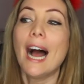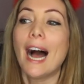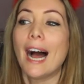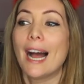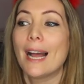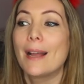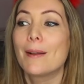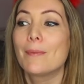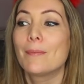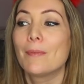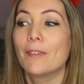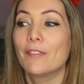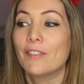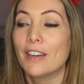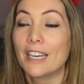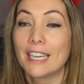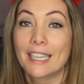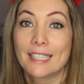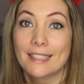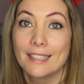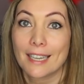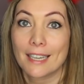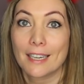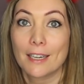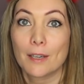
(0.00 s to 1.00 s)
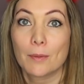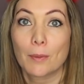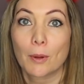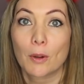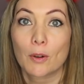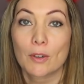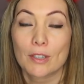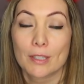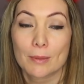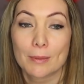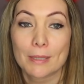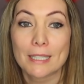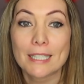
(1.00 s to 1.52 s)
I'm very excited
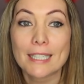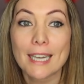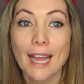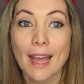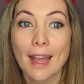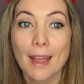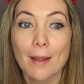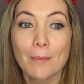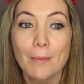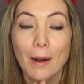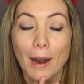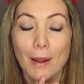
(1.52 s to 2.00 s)
about Christmas Day,